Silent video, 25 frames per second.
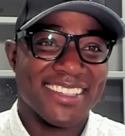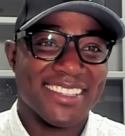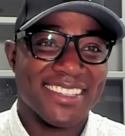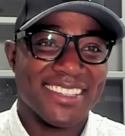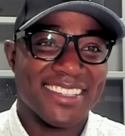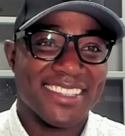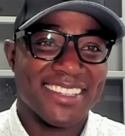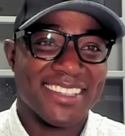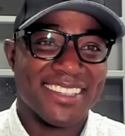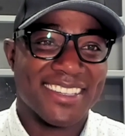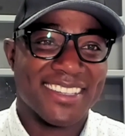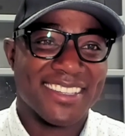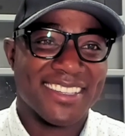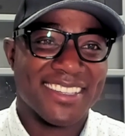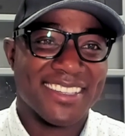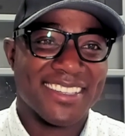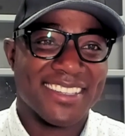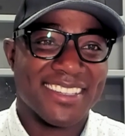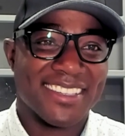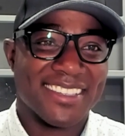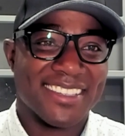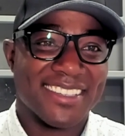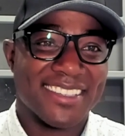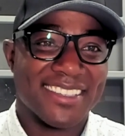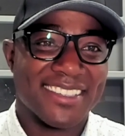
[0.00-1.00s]

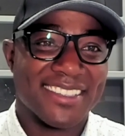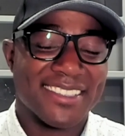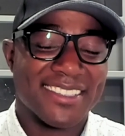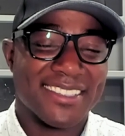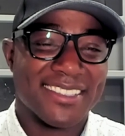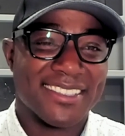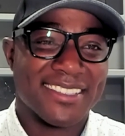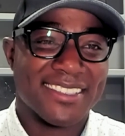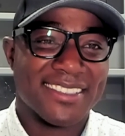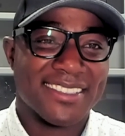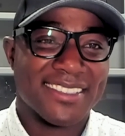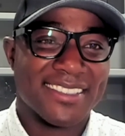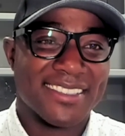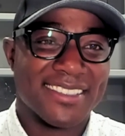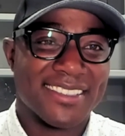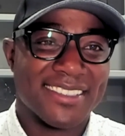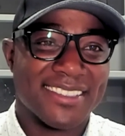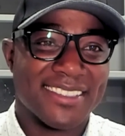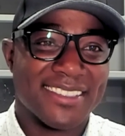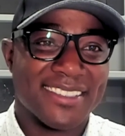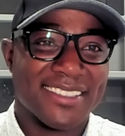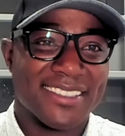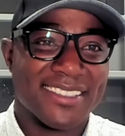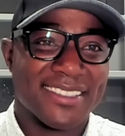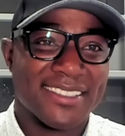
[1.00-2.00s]

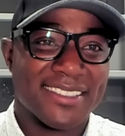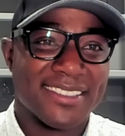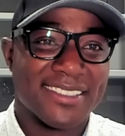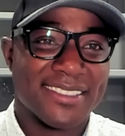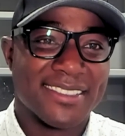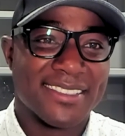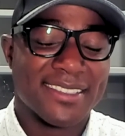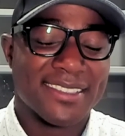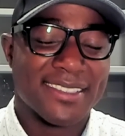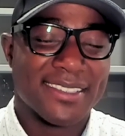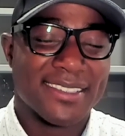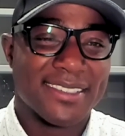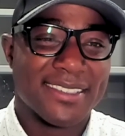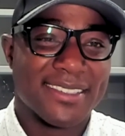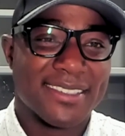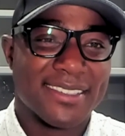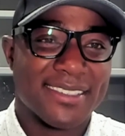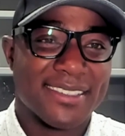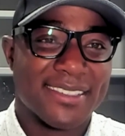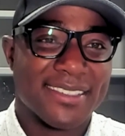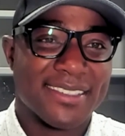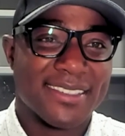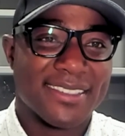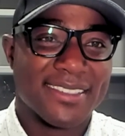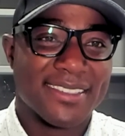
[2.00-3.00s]

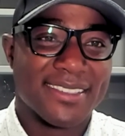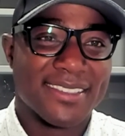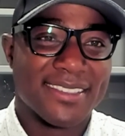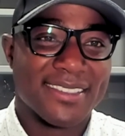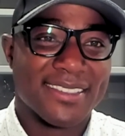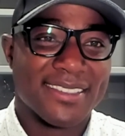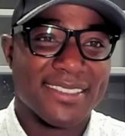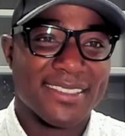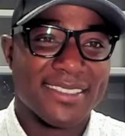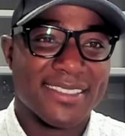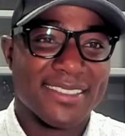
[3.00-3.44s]
[no speech]